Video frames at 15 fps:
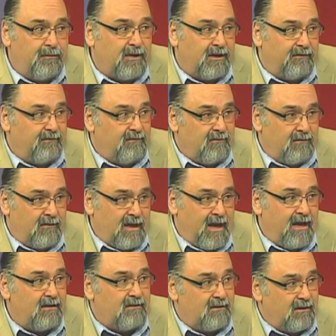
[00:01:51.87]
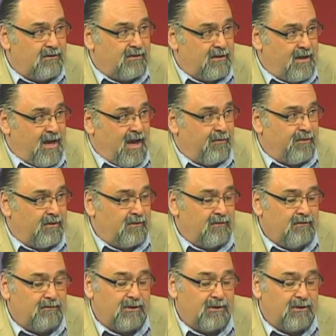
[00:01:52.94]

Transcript: but if that doesn't happen,